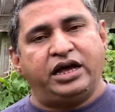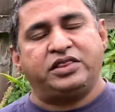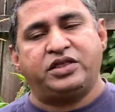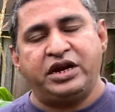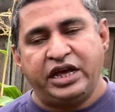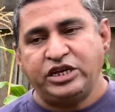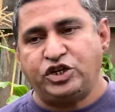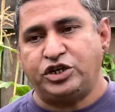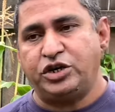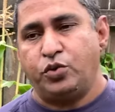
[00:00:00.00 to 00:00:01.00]
The
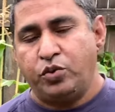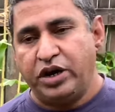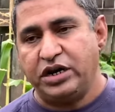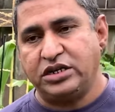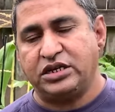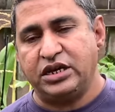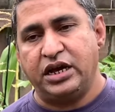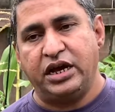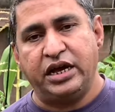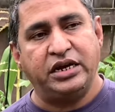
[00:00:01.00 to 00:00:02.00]
nature works
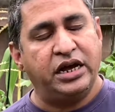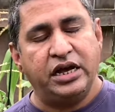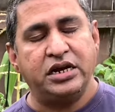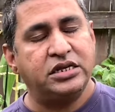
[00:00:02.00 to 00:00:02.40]
in a